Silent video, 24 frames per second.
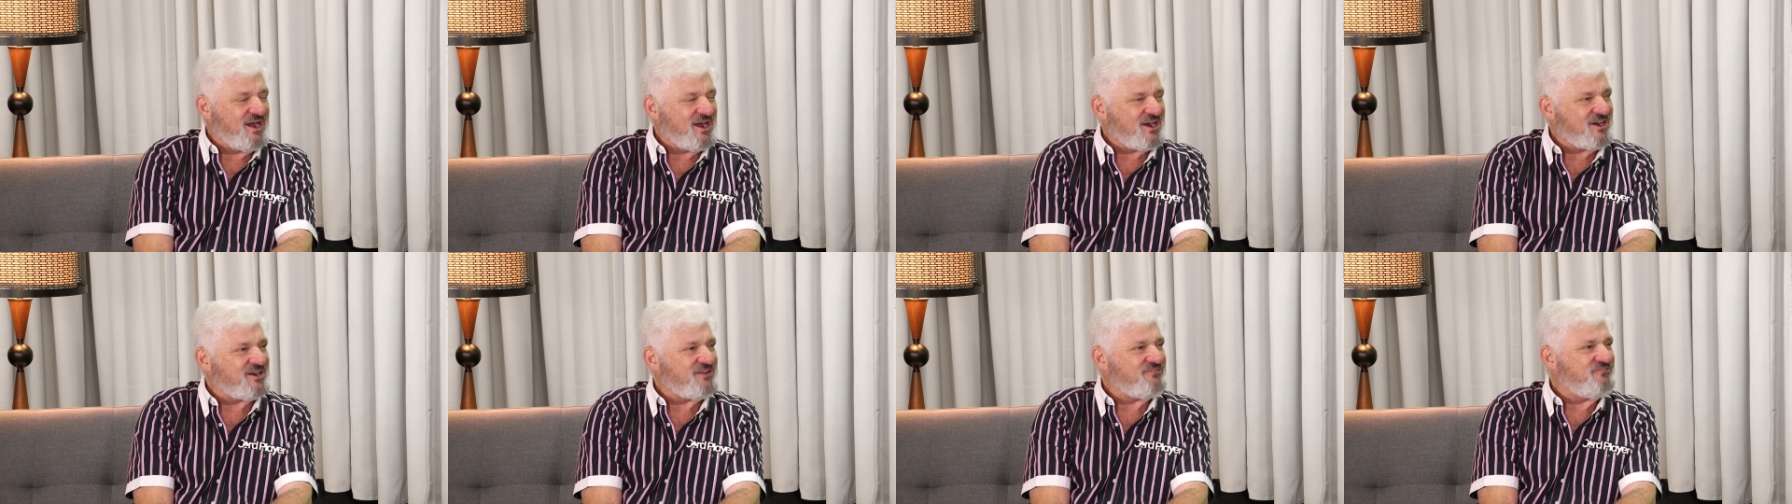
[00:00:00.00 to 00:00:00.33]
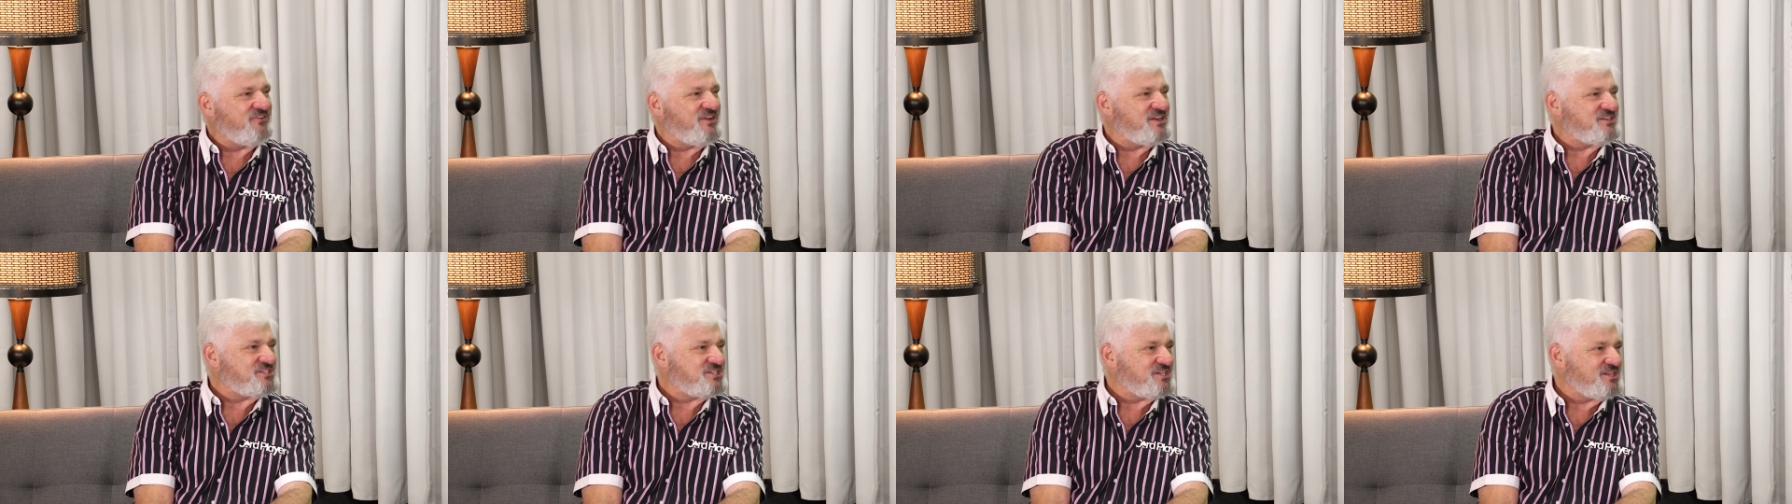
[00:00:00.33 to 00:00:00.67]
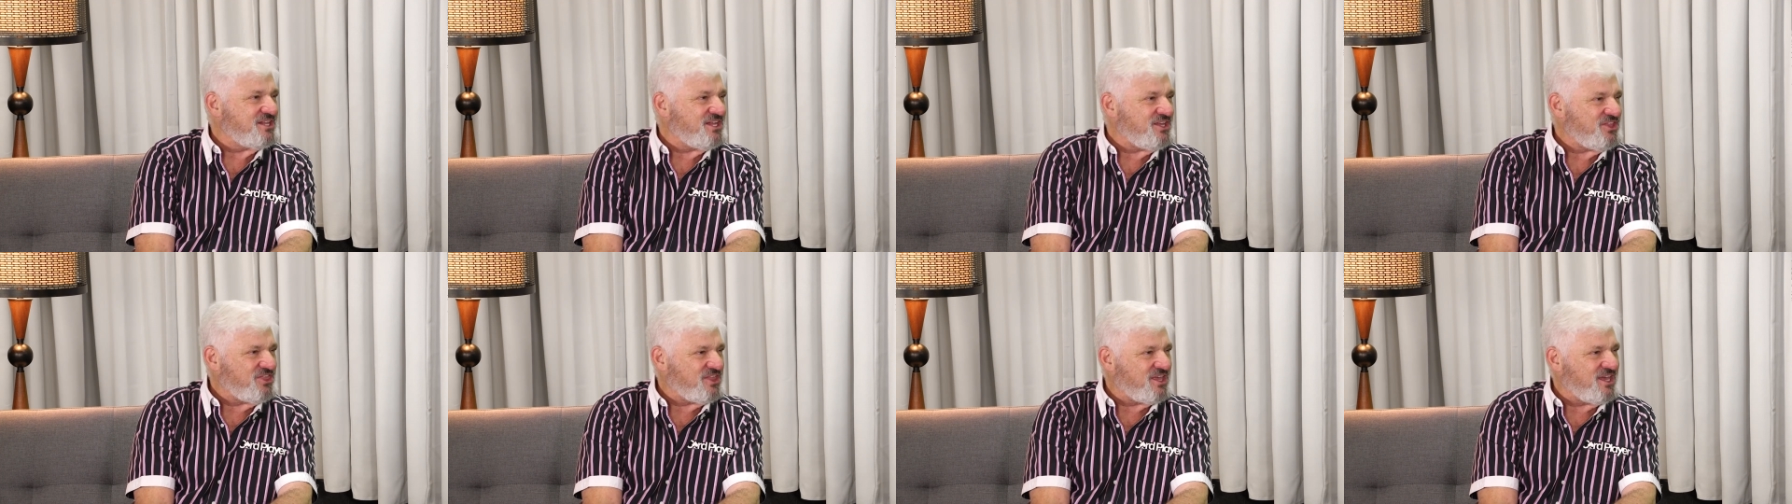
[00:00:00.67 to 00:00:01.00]

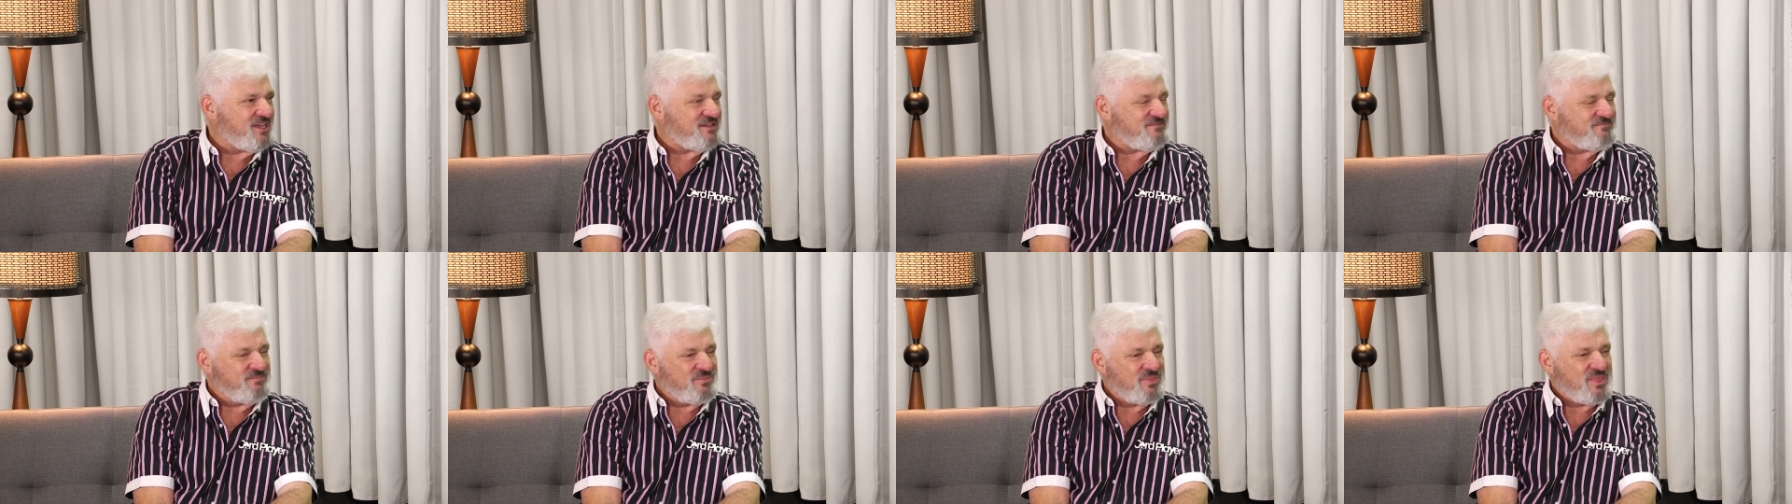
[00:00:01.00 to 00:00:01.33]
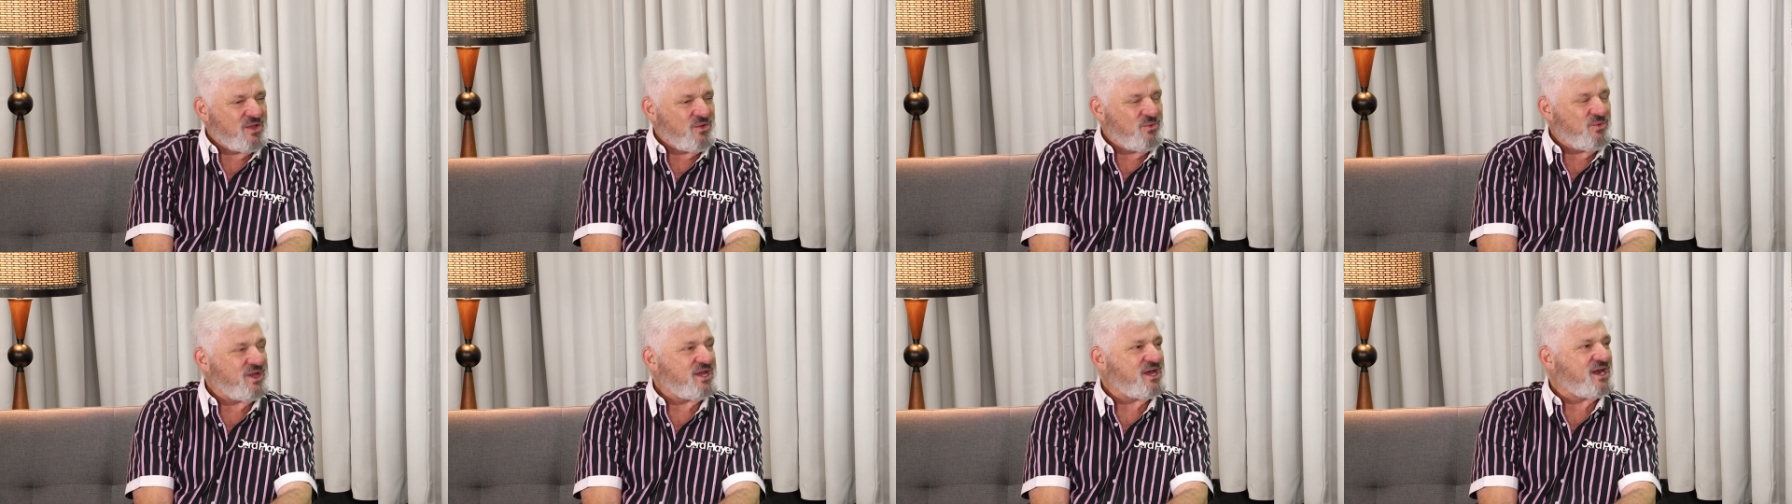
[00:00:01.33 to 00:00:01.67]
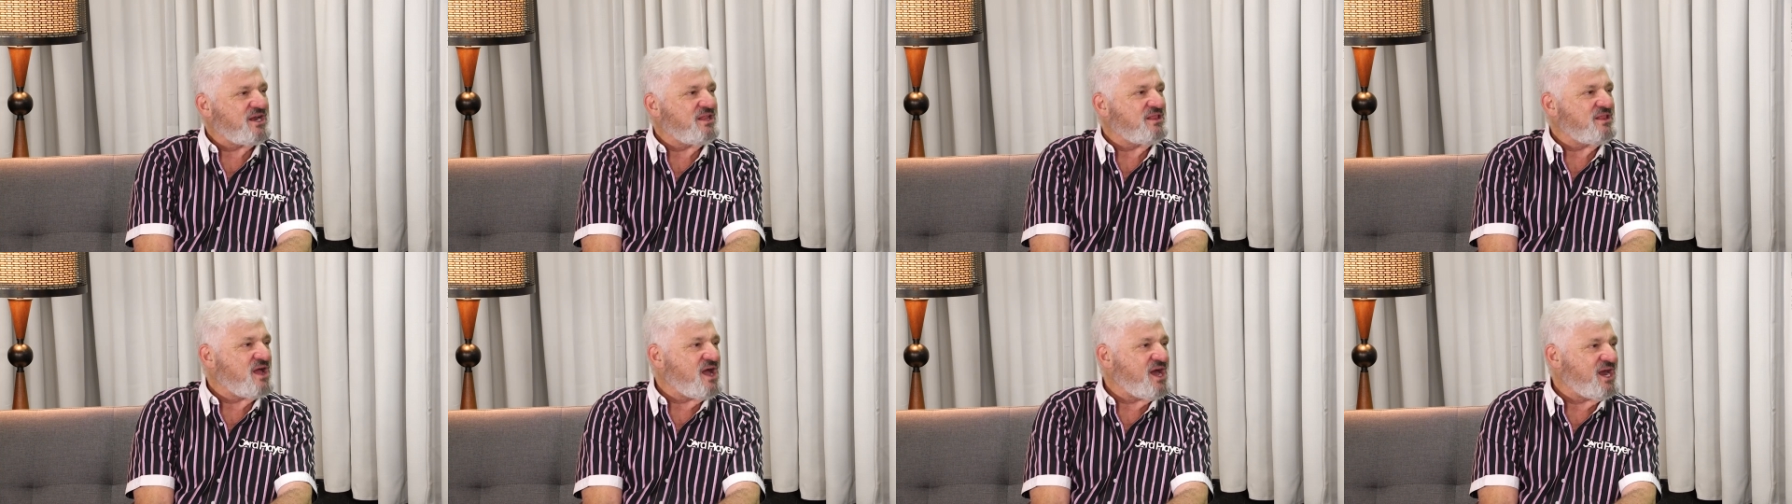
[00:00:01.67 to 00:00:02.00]
artificially think. We got
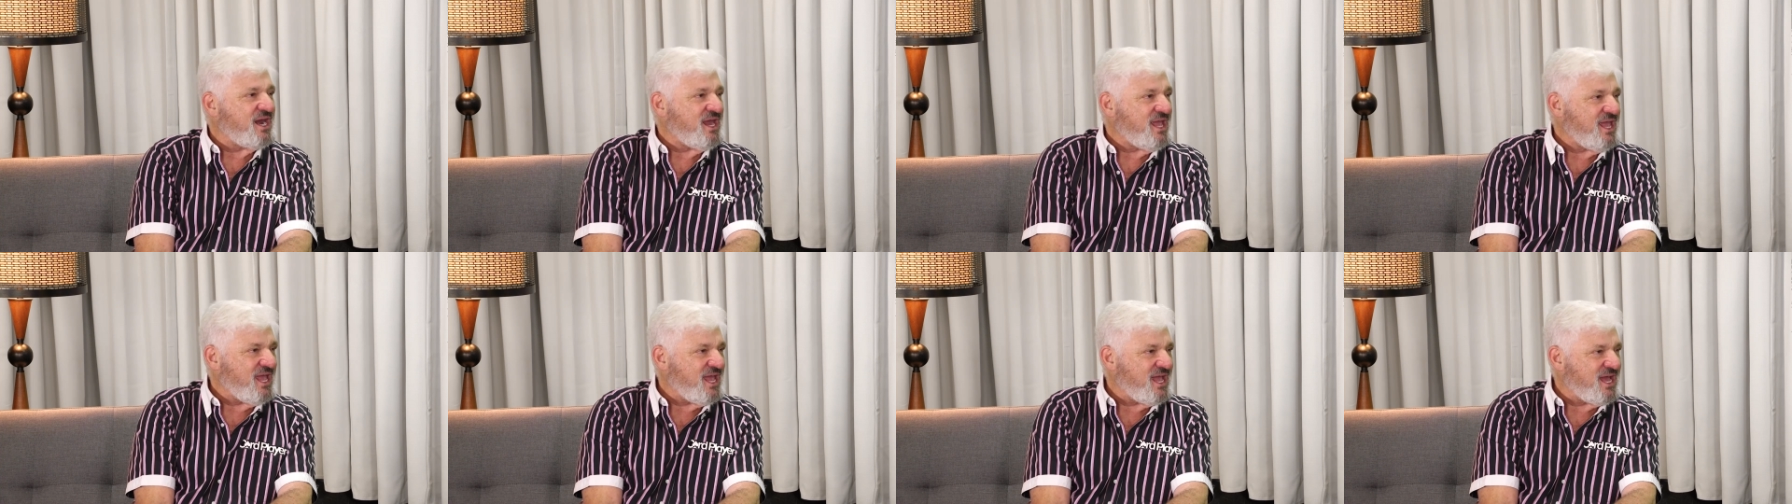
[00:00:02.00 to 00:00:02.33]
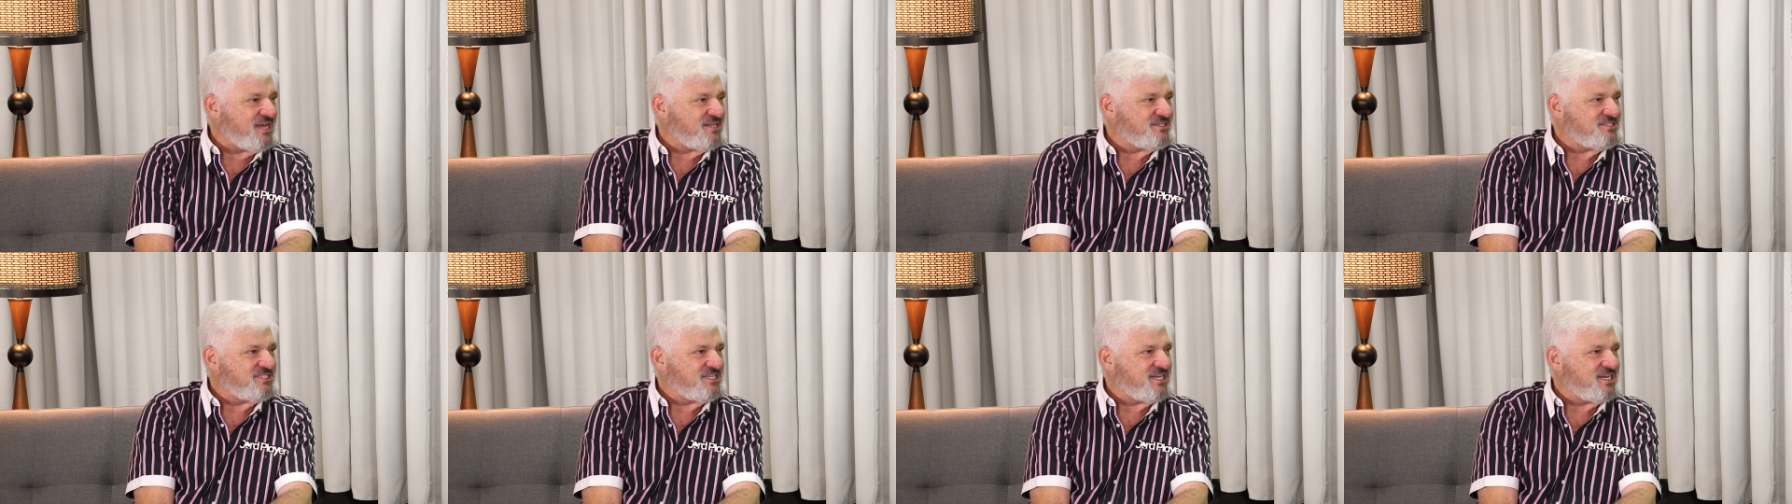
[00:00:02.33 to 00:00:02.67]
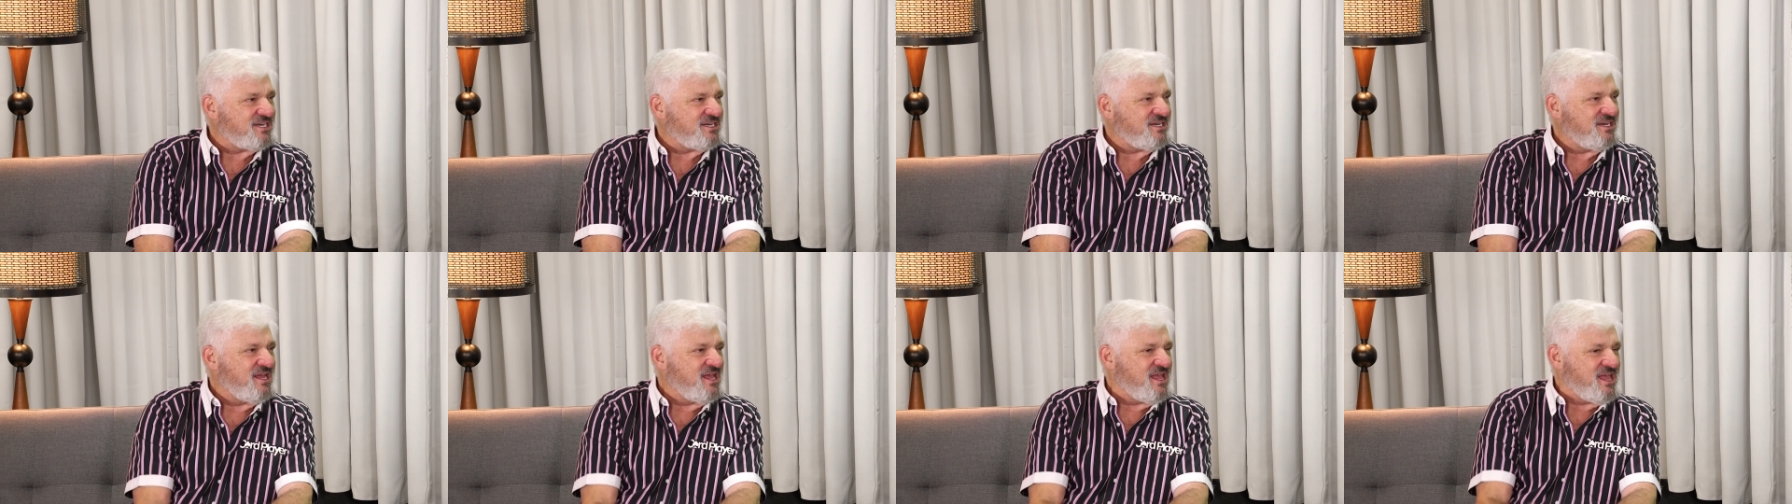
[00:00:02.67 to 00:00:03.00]
a lot of hands
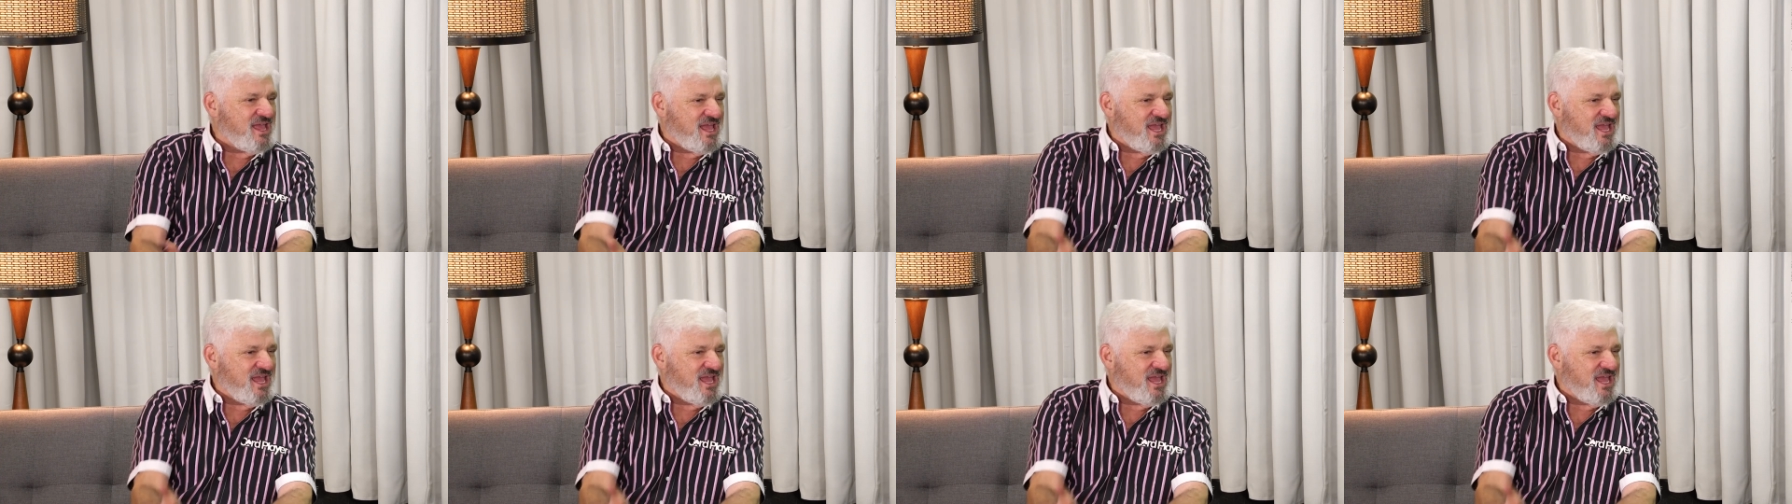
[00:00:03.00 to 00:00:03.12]
in,